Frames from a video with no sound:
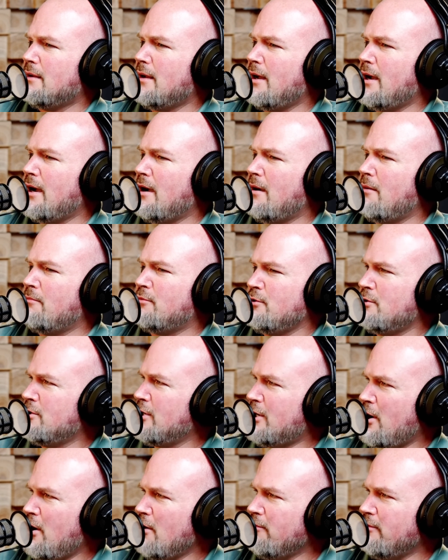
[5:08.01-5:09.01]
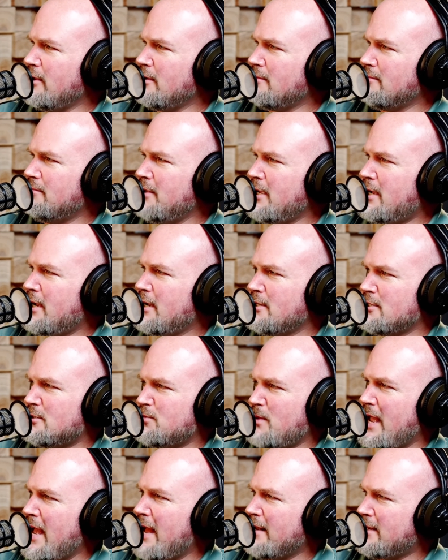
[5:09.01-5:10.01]
due to COVID,
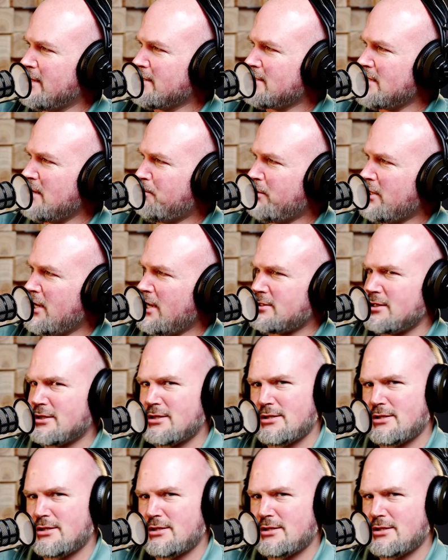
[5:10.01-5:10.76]
because we had Disney Plus.